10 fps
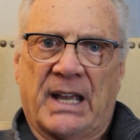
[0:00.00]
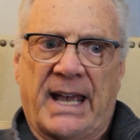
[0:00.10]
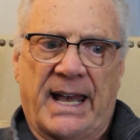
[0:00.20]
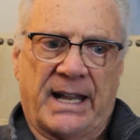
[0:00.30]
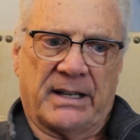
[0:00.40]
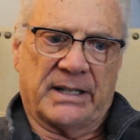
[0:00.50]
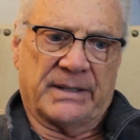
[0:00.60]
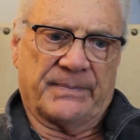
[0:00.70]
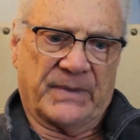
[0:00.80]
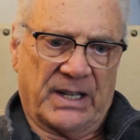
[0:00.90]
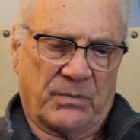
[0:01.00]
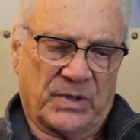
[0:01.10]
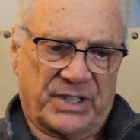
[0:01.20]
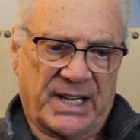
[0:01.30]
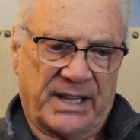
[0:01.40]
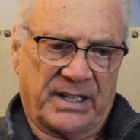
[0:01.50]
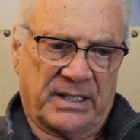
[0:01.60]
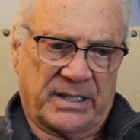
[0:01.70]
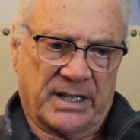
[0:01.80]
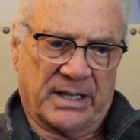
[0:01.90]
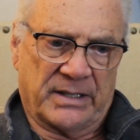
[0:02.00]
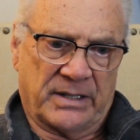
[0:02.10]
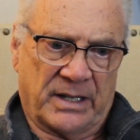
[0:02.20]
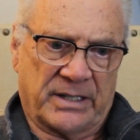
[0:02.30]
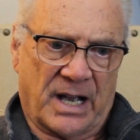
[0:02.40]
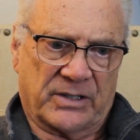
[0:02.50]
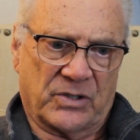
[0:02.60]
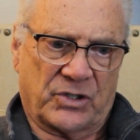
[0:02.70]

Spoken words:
And it was said that Dr.